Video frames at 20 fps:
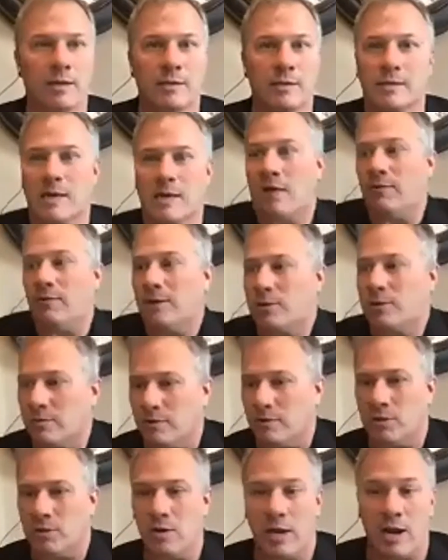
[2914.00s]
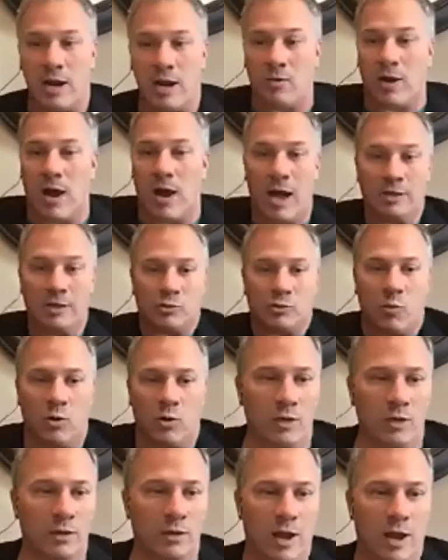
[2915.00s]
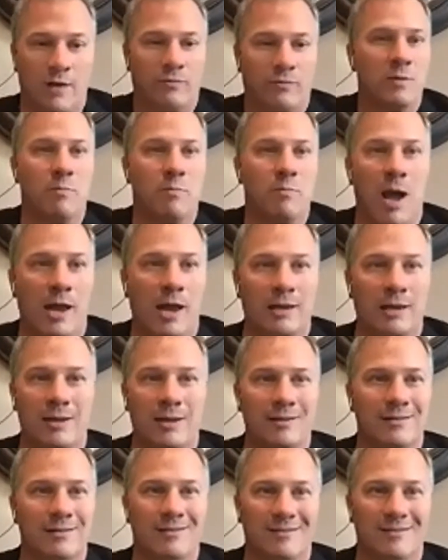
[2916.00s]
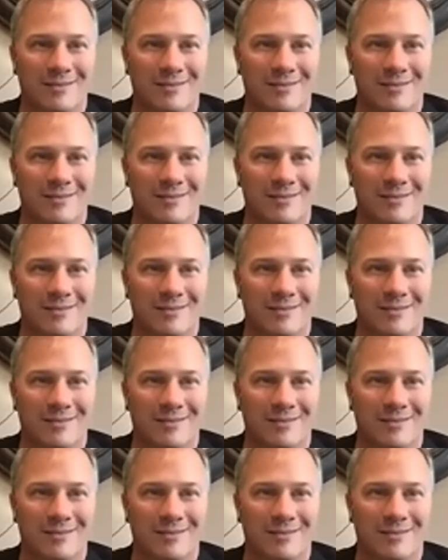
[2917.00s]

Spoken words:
salvation of the Jews, and how God is working everybody